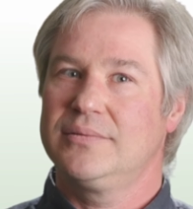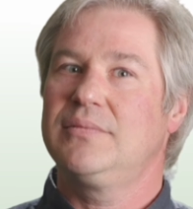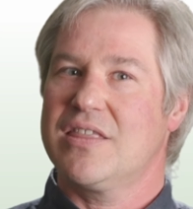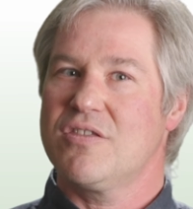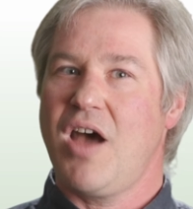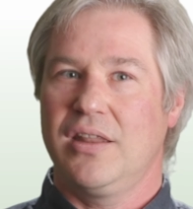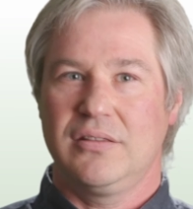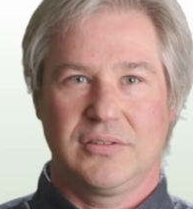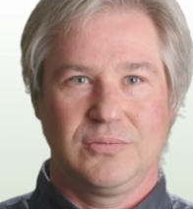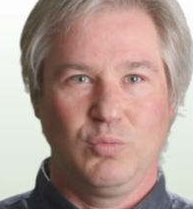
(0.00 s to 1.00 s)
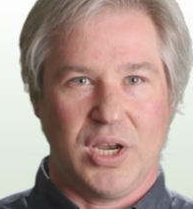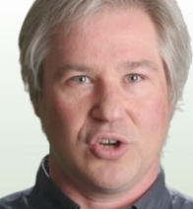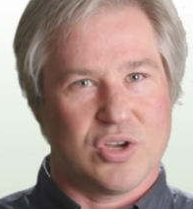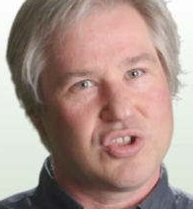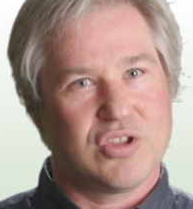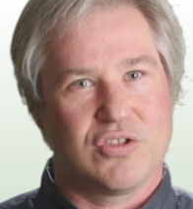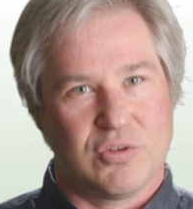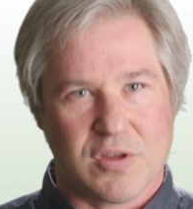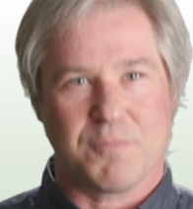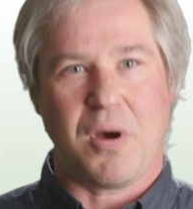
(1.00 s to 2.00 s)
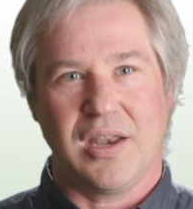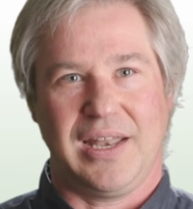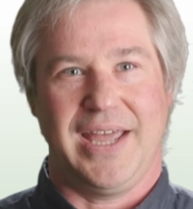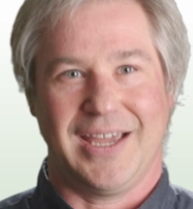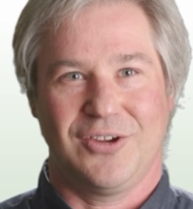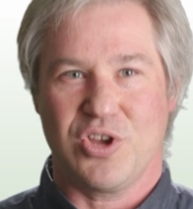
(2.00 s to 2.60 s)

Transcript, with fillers: That's not what a Christian should respond like.